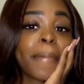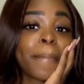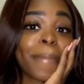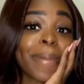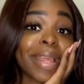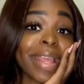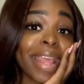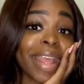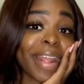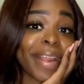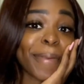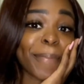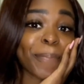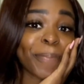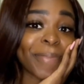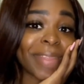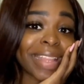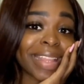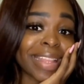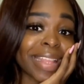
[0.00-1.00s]
But yeah,
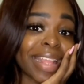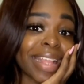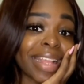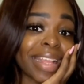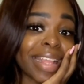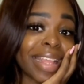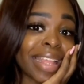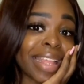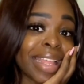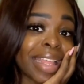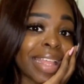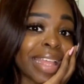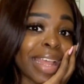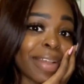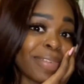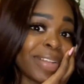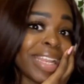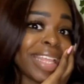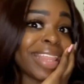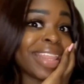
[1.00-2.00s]
it's like a
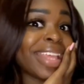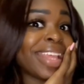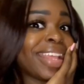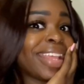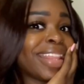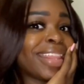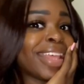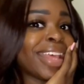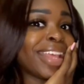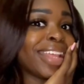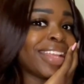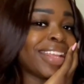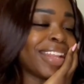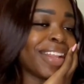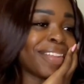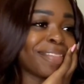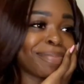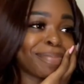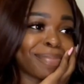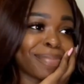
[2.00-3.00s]
everyday thing that, you
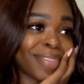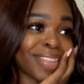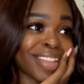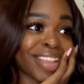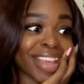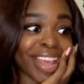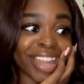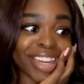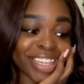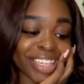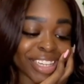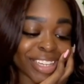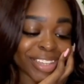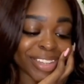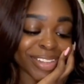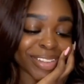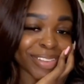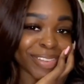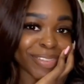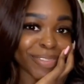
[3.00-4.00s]
know, you gotta
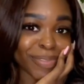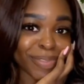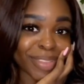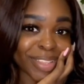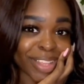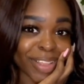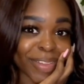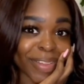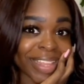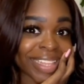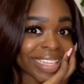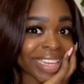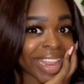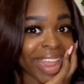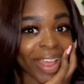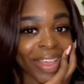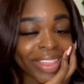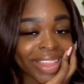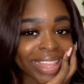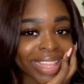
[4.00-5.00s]
do so I stay
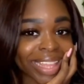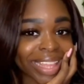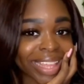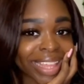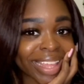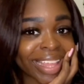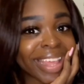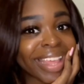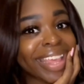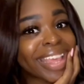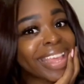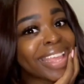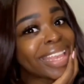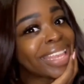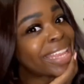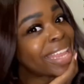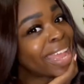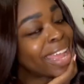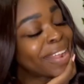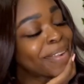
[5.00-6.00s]
healthy. And
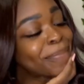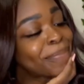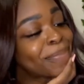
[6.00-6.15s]
yeah,